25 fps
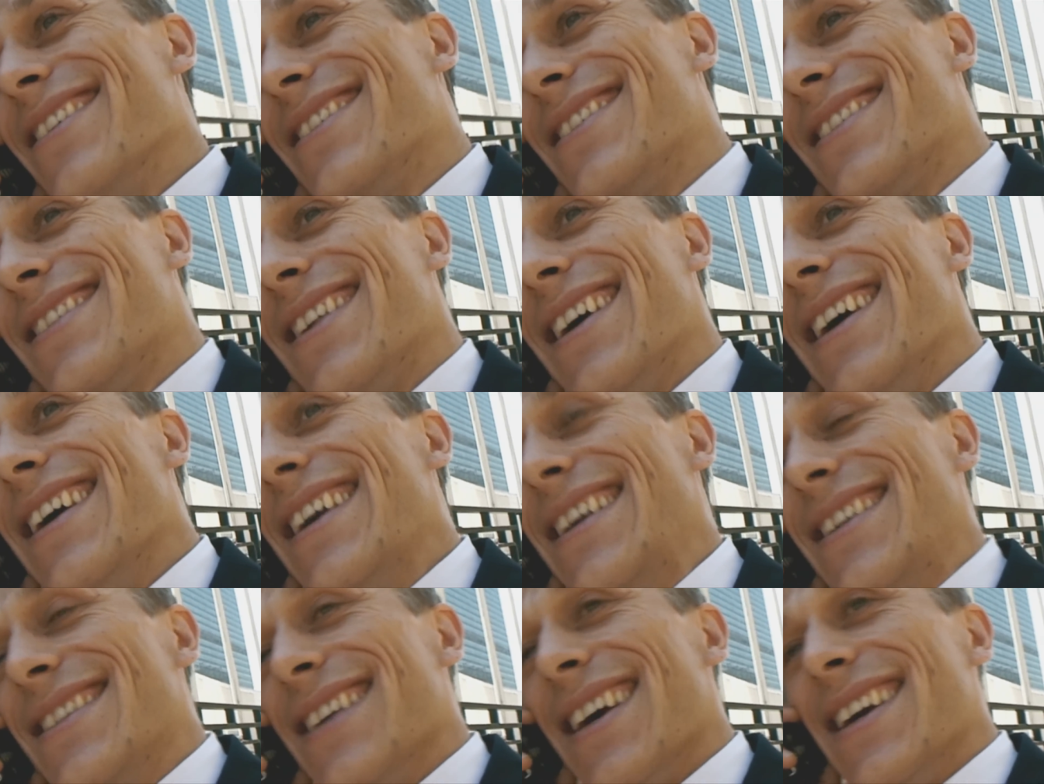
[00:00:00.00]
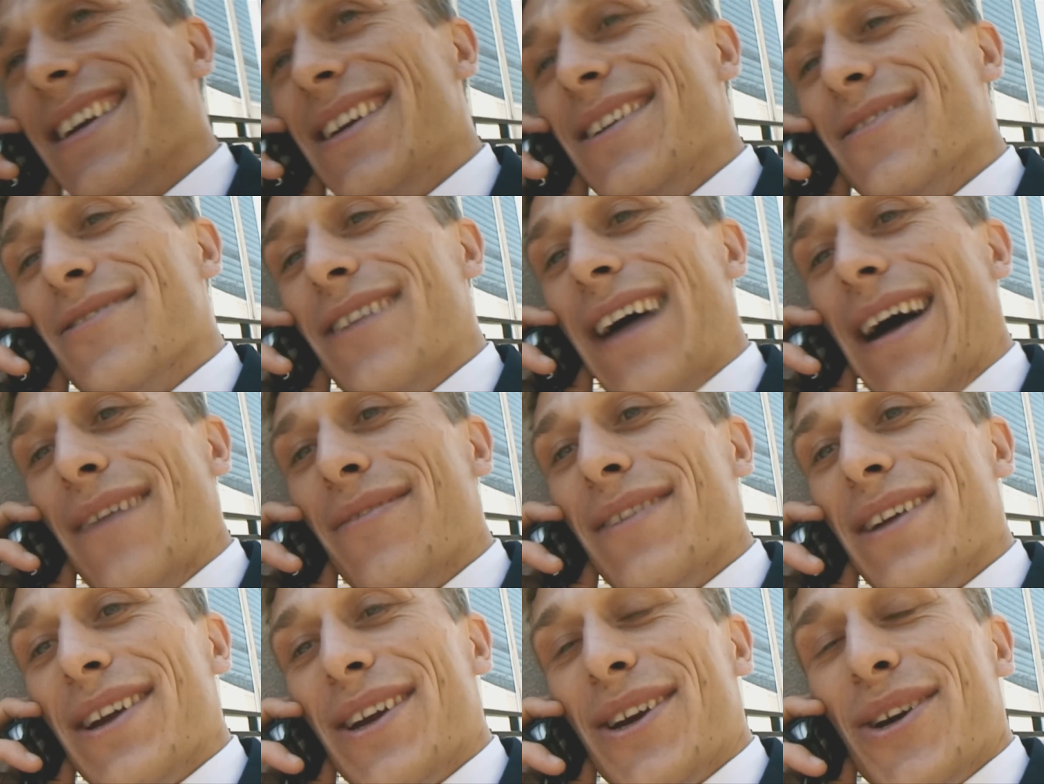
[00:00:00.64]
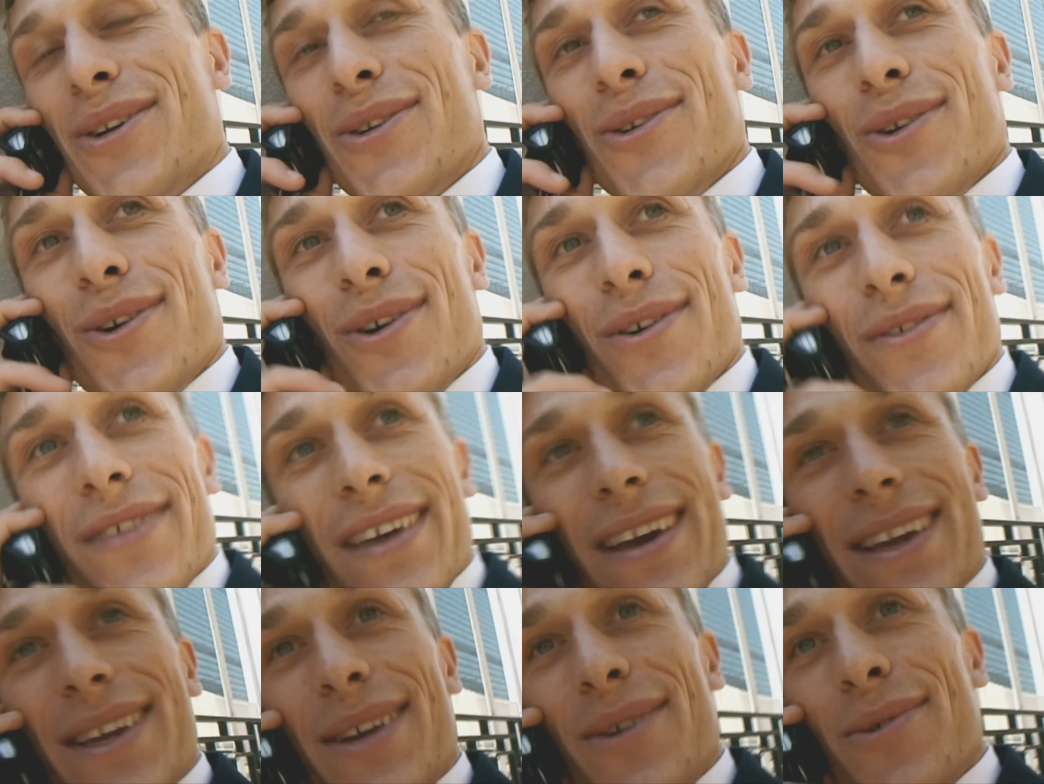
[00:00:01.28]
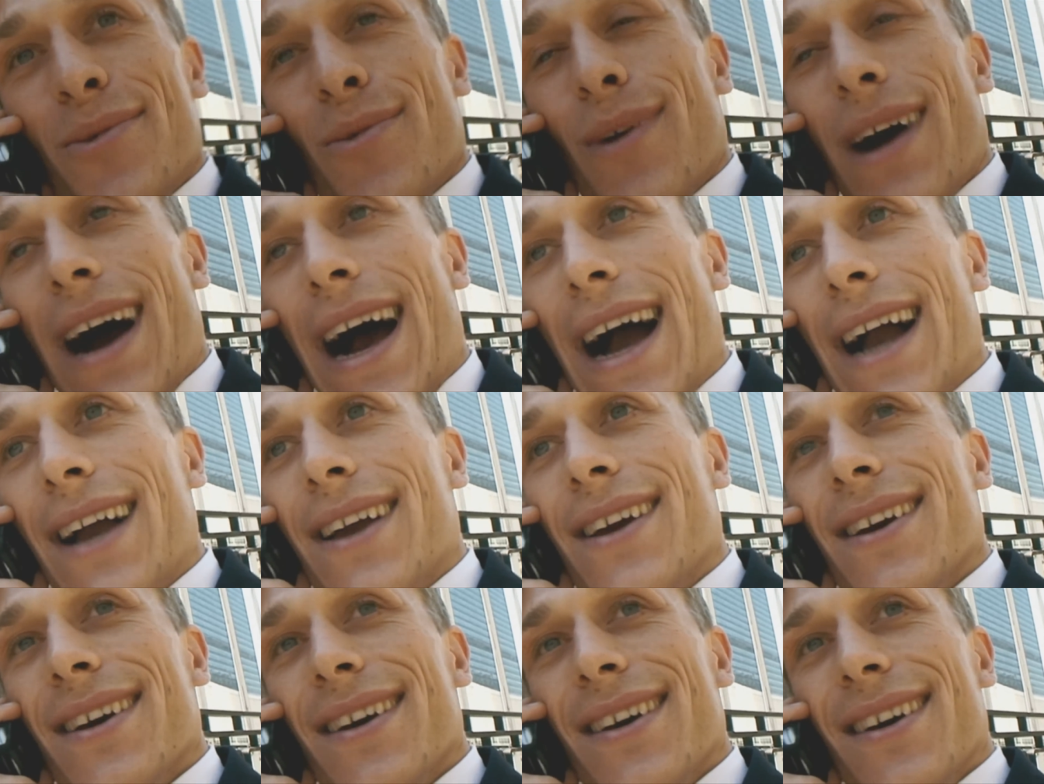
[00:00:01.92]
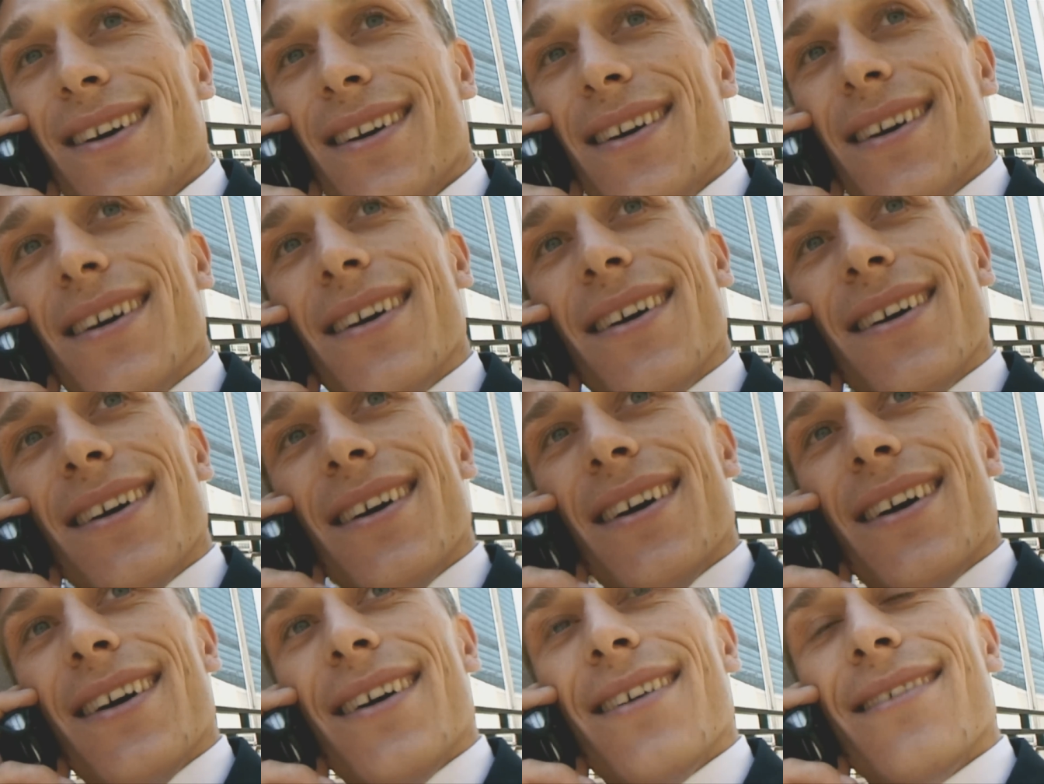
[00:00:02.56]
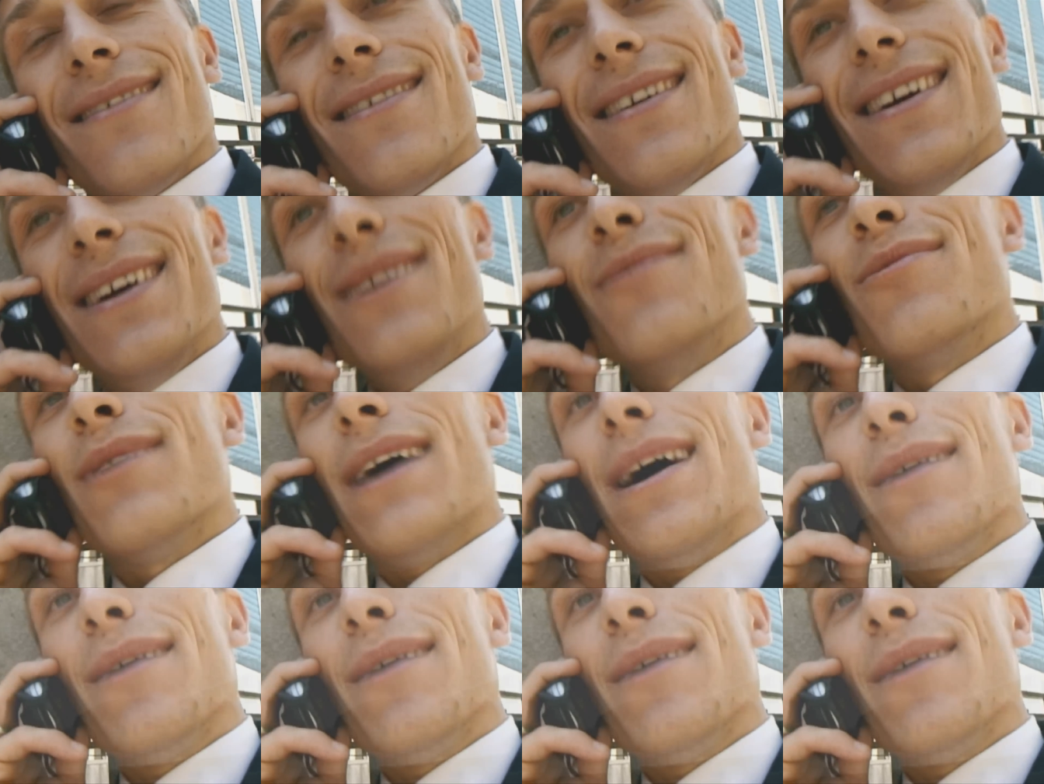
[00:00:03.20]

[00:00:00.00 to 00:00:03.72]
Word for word: those things that you have in court that you whack, they